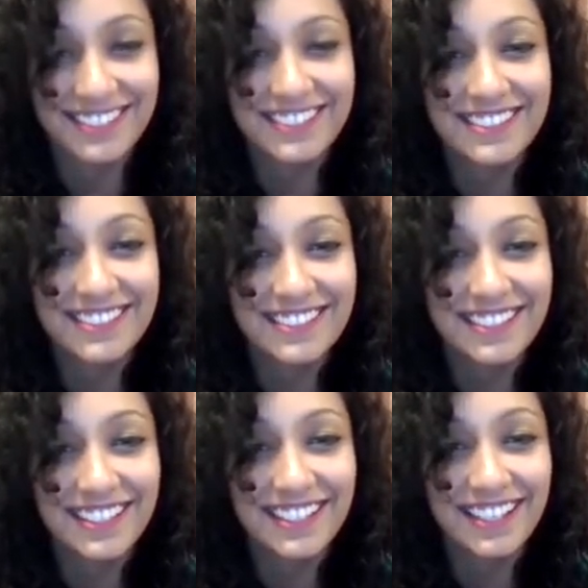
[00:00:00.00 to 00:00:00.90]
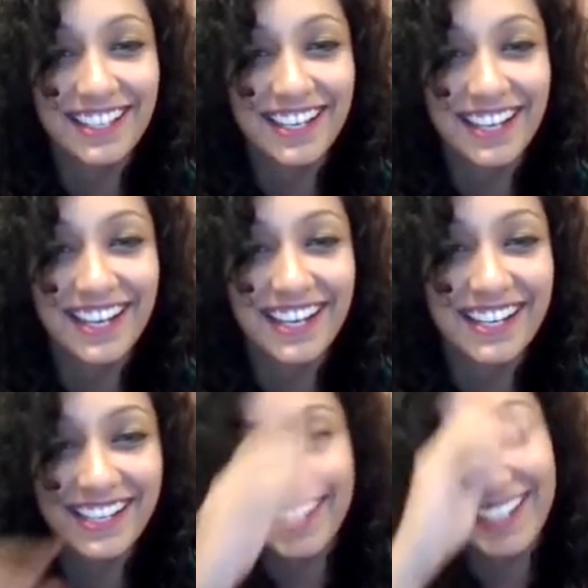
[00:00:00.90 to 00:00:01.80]

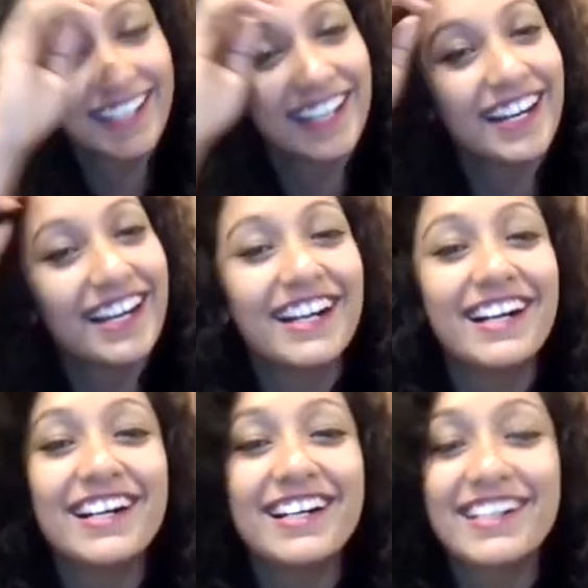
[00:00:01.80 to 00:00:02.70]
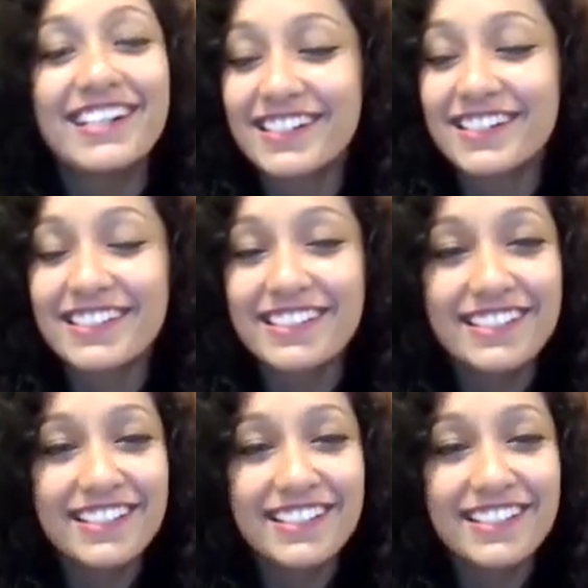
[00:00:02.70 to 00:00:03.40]
The person shown says nothing.